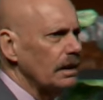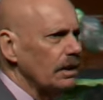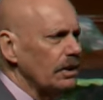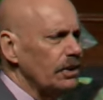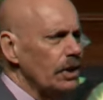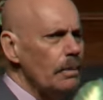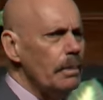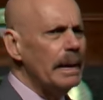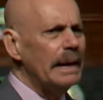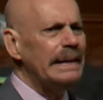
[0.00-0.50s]

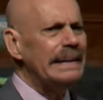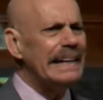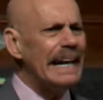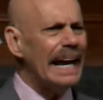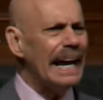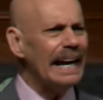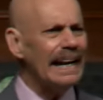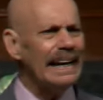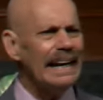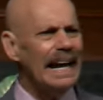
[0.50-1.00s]
You've been
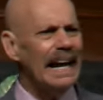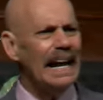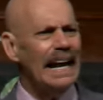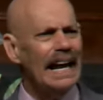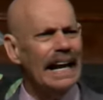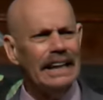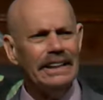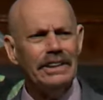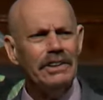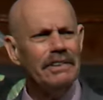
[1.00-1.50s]
dead,
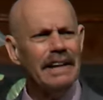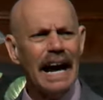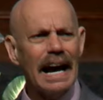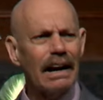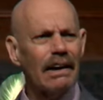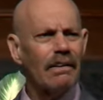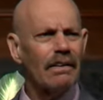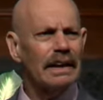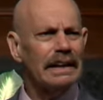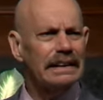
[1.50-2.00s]
and you're
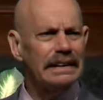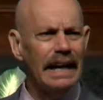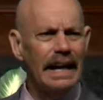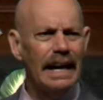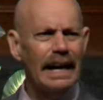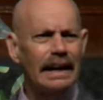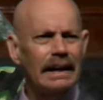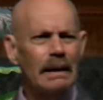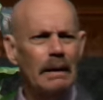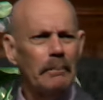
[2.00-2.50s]
not only
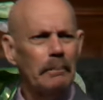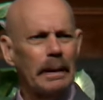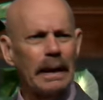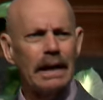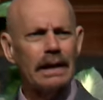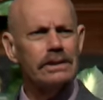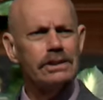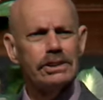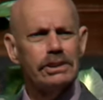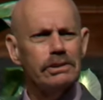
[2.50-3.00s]
dead
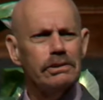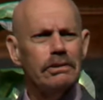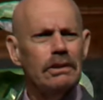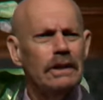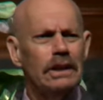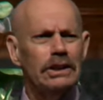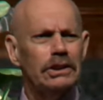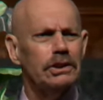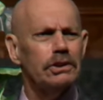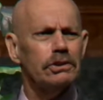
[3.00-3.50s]
because you
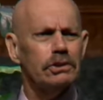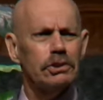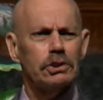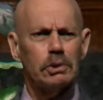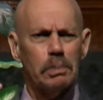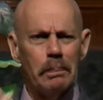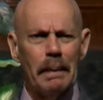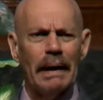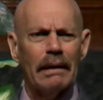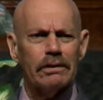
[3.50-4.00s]
you
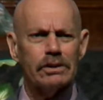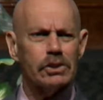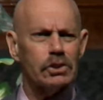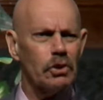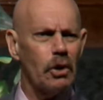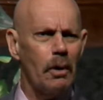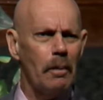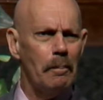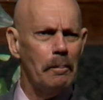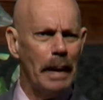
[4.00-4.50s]
smelled
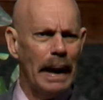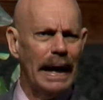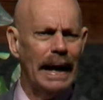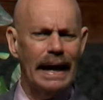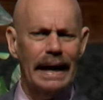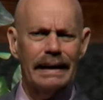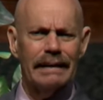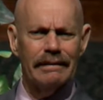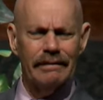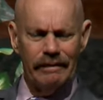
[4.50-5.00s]
so
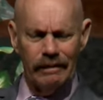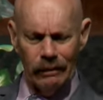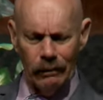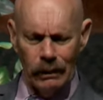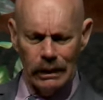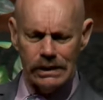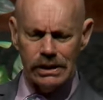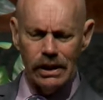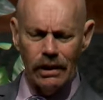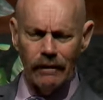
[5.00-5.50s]
bad
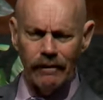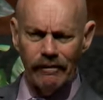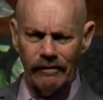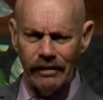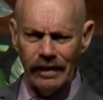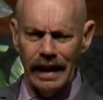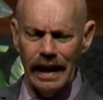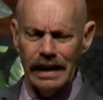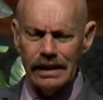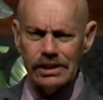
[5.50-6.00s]
with your
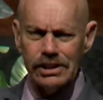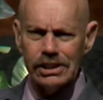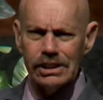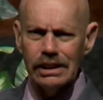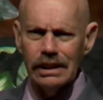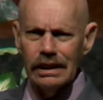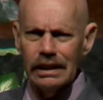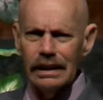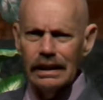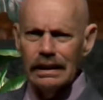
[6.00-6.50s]
flesh
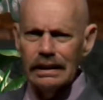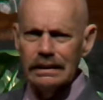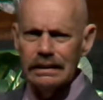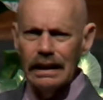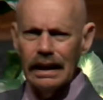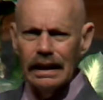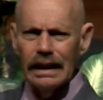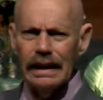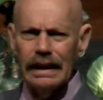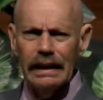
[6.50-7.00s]

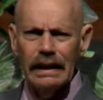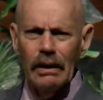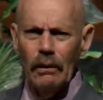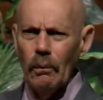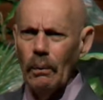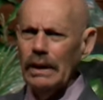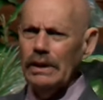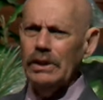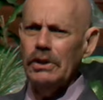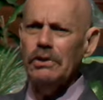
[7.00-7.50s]
that he
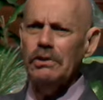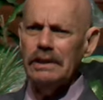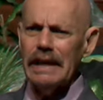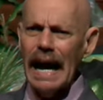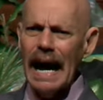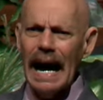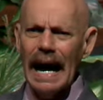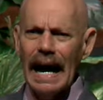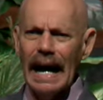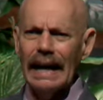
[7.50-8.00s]
when you
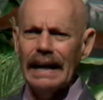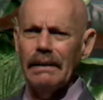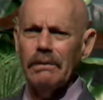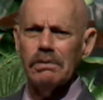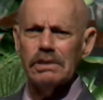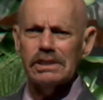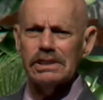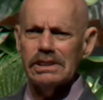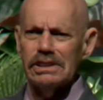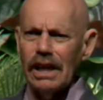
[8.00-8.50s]
died it
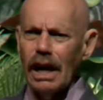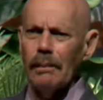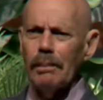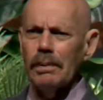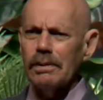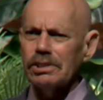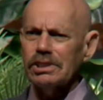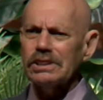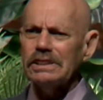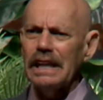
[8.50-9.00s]
was
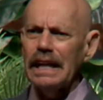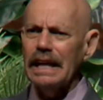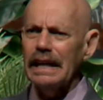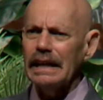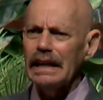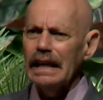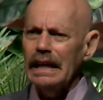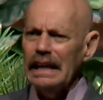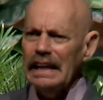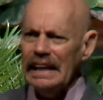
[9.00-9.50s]
double
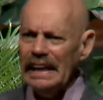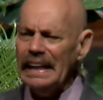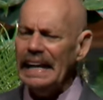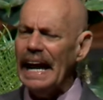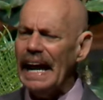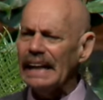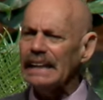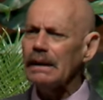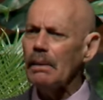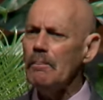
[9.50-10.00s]
stink. He
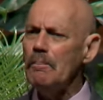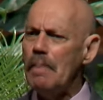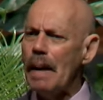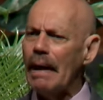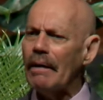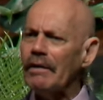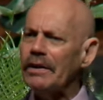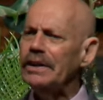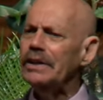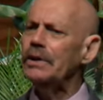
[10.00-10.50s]
had to
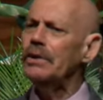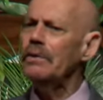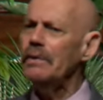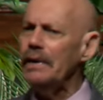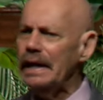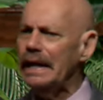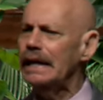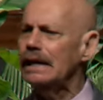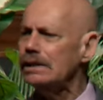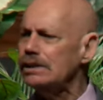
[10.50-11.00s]
bury you
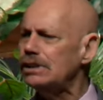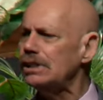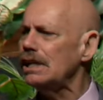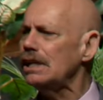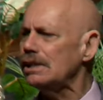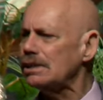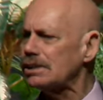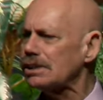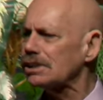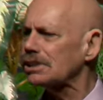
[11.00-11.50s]
in
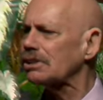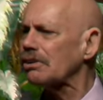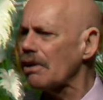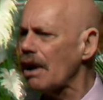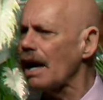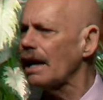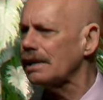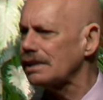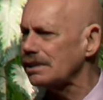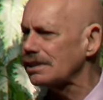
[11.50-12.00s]
Jesus
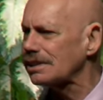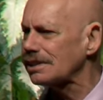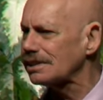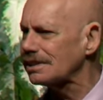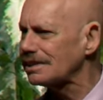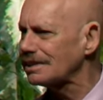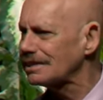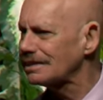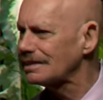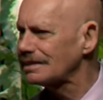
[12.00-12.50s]
Christ.